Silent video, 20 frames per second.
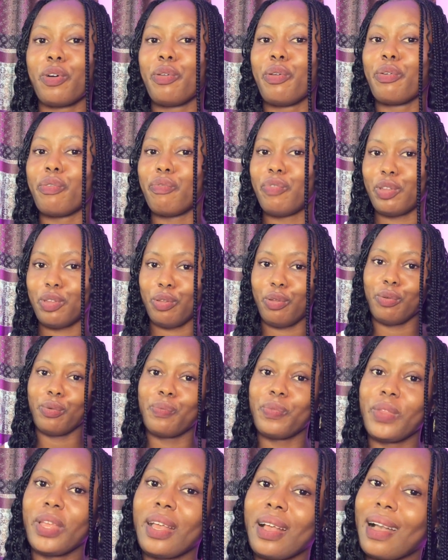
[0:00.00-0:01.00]
for your
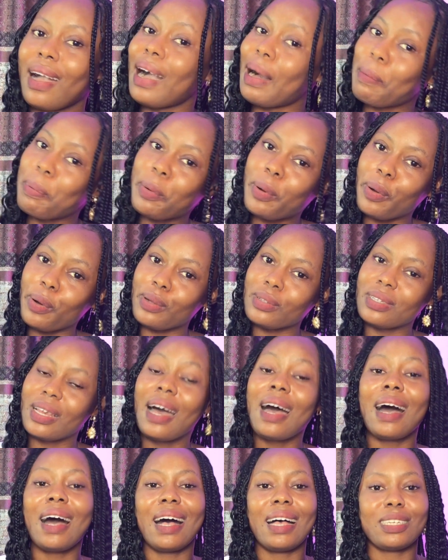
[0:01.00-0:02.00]
video. CapCut
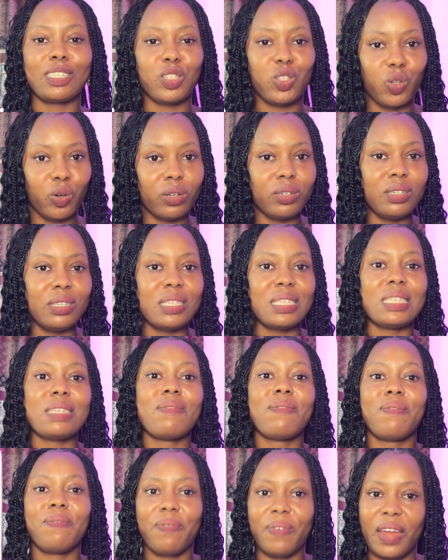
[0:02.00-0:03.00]
has done it
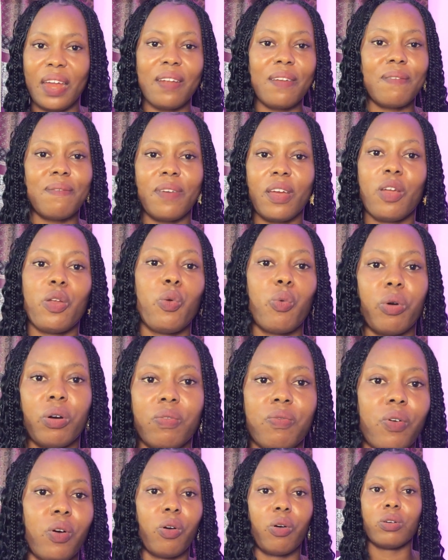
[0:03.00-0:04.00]
very, very
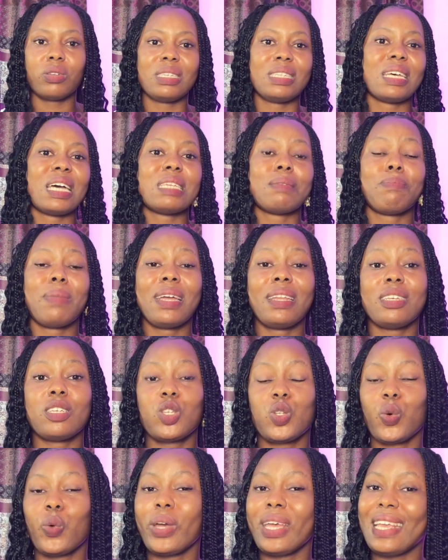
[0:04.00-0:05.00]
well for us. It has made it
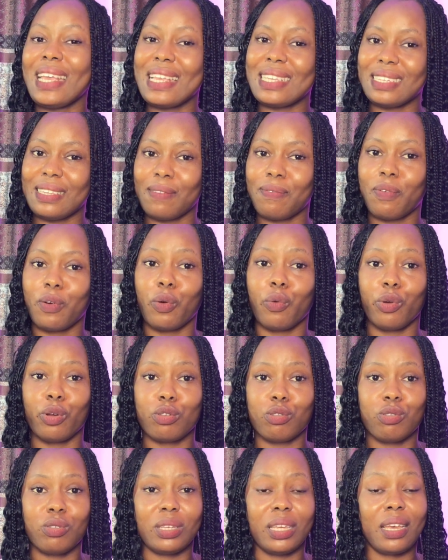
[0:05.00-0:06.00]
so easy for
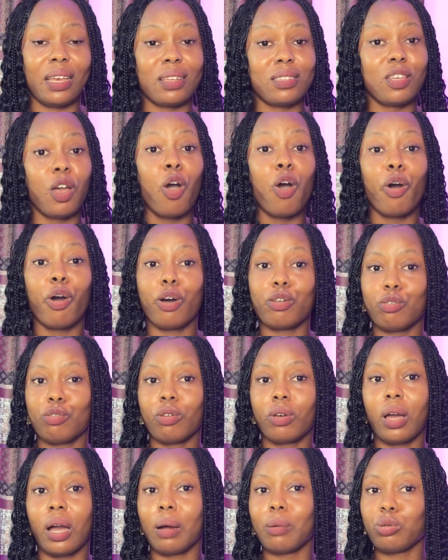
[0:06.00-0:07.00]
us to get
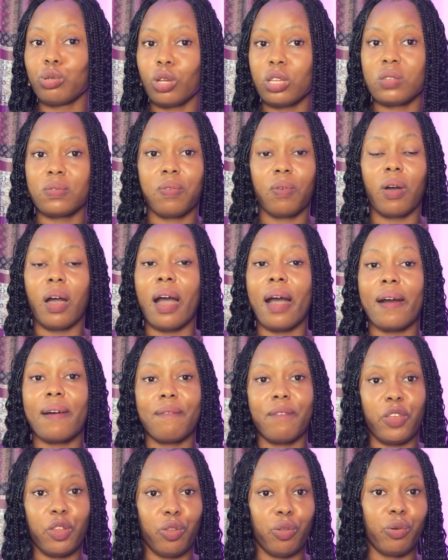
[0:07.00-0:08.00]
auto captions for
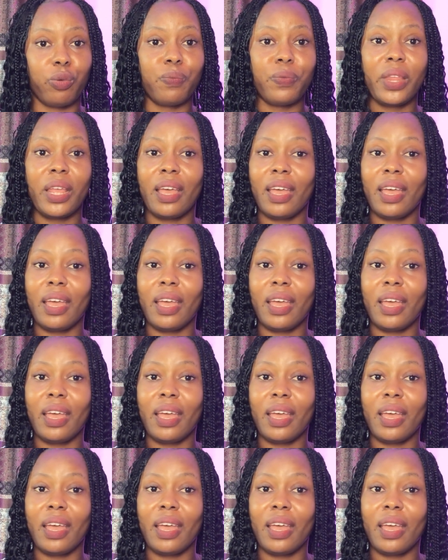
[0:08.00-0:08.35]
our video,